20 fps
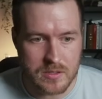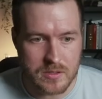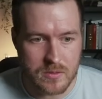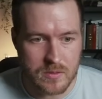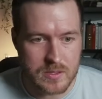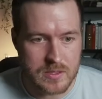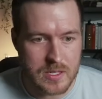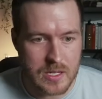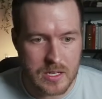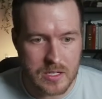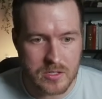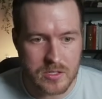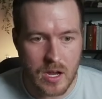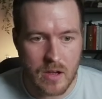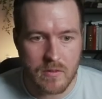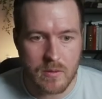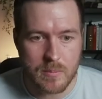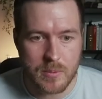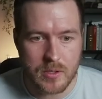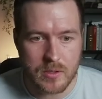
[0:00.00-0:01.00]
So it's saying
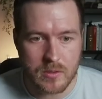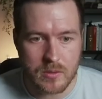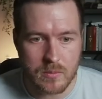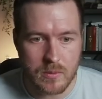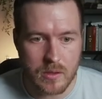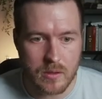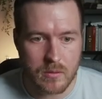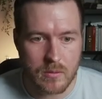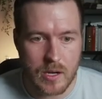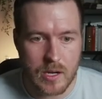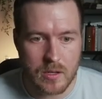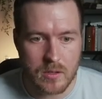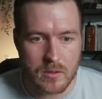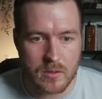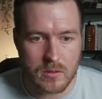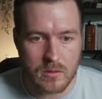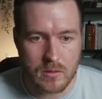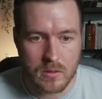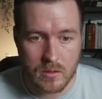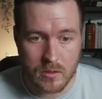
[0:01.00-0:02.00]
Java build with
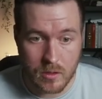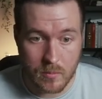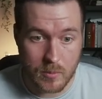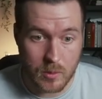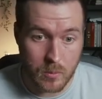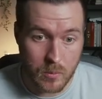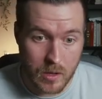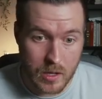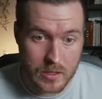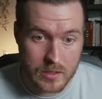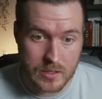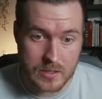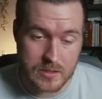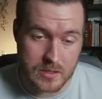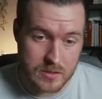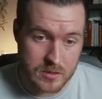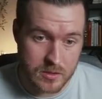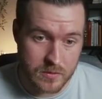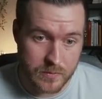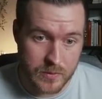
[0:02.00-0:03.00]
Gradle number one, because
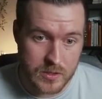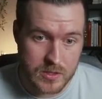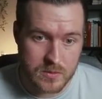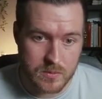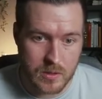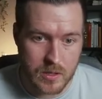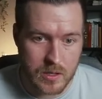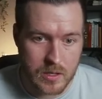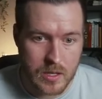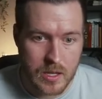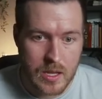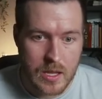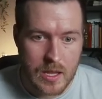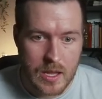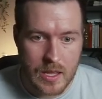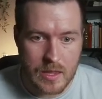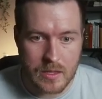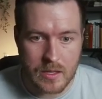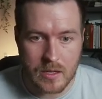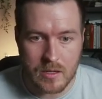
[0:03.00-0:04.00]
it's the first one,
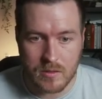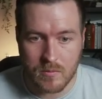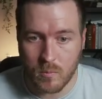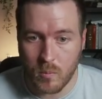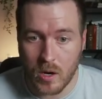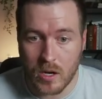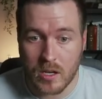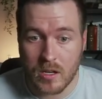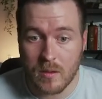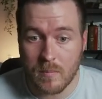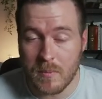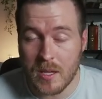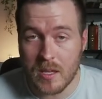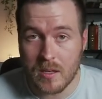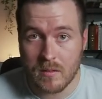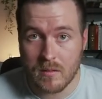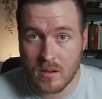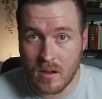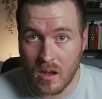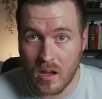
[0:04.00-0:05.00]
and then what
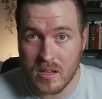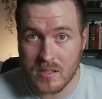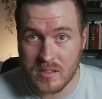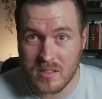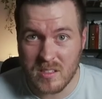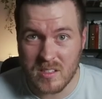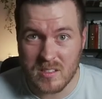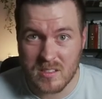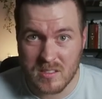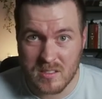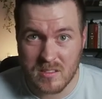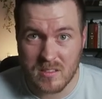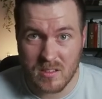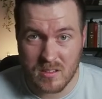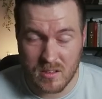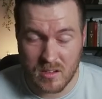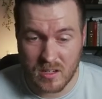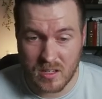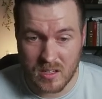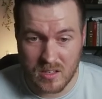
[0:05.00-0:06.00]
commit caused this
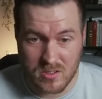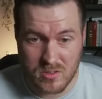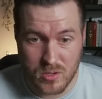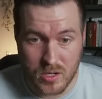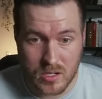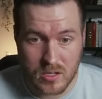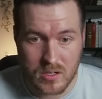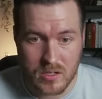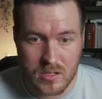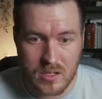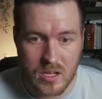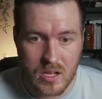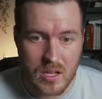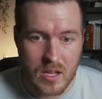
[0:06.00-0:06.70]
to get triggered,